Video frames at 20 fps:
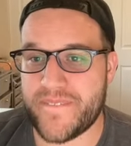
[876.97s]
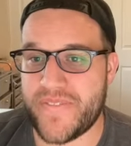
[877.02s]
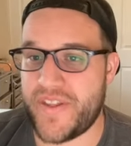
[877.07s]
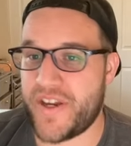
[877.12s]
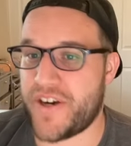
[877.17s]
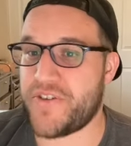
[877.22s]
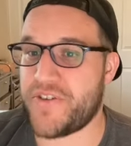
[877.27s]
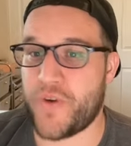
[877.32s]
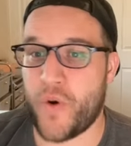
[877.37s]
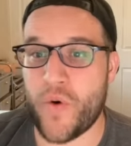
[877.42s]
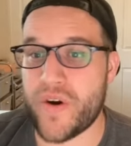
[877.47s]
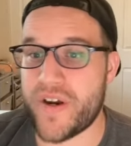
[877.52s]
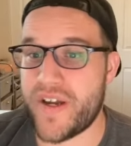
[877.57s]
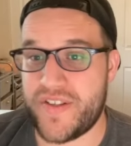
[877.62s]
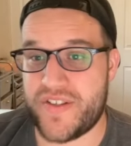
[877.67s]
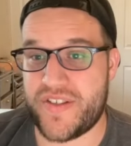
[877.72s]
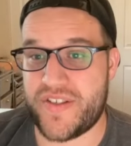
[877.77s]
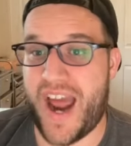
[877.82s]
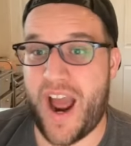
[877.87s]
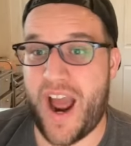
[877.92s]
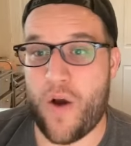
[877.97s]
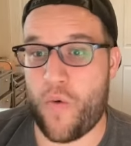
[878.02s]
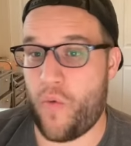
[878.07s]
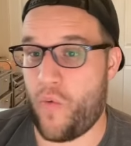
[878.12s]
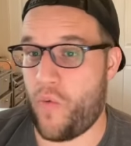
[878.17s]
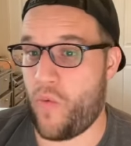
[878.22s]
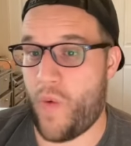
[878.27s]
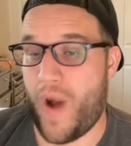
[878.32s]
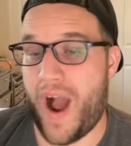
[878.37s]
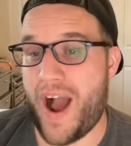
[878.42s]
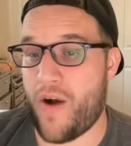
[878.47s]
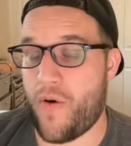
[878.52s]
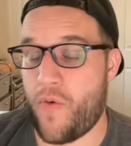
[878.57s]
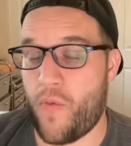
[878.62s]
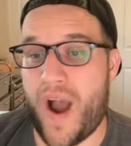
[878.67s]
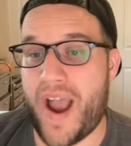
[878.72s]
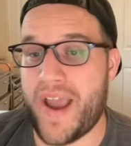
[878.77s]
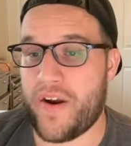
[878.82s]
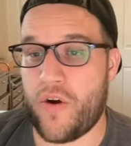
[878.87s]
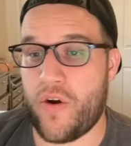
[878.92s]
their door is now
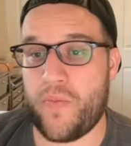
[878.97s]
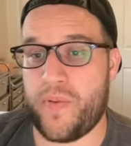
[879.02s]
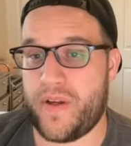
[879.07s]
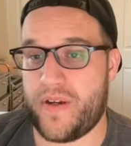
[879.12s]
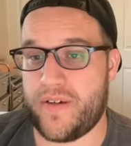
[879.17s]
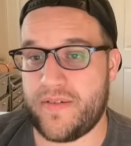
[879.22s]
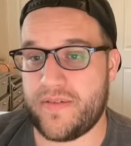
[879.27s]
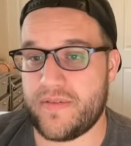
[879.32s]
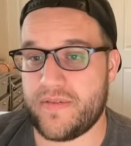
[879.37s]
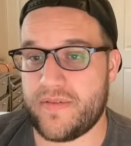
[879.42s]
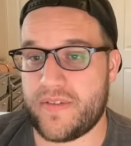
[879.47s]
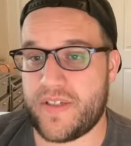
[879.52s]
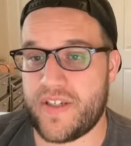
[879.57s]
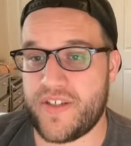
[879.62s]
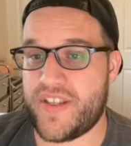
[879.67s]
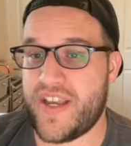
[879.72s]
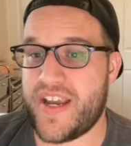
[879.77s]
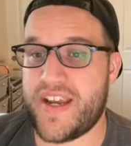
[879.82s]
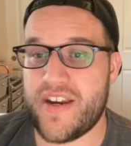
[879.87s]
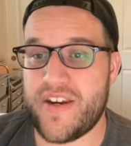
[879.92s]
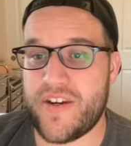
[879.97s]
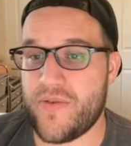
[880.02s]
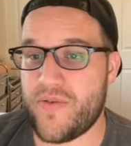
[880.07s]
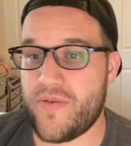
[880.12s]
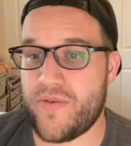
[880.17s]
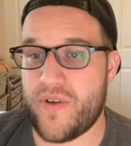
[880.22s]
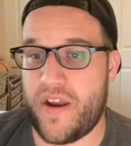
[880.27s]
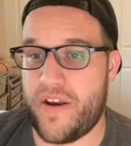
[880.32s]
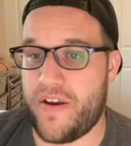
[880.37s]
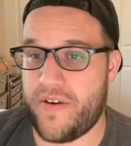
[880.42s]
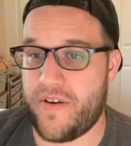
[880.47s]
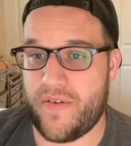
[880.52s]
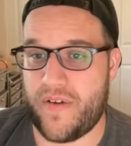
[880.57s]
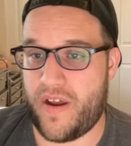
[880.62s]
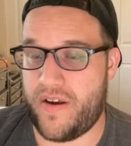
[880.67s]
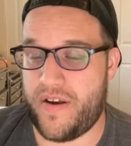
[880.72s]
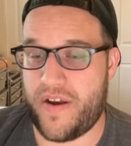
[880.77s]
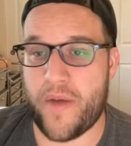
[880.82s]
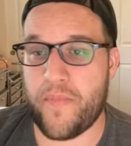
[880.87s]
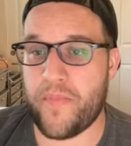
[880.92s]
wide open because they can do
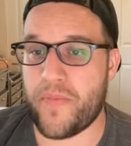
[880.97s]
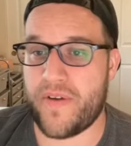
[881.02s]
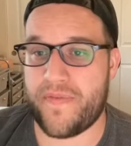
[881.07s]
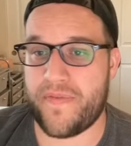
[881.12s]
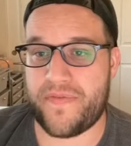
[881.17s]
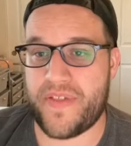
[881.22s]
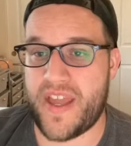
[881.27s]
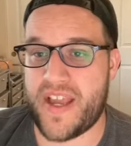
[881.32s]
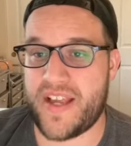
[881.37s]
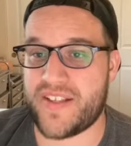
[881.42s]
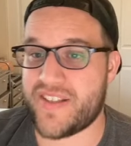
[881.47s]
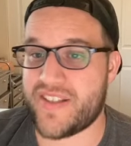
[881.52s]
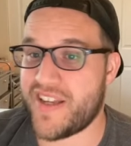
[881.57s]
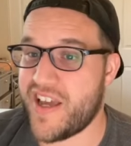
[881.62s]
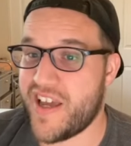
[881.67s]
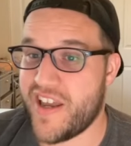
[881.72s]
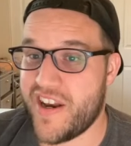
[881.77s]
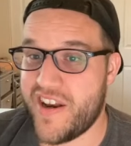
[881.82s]
a number of things.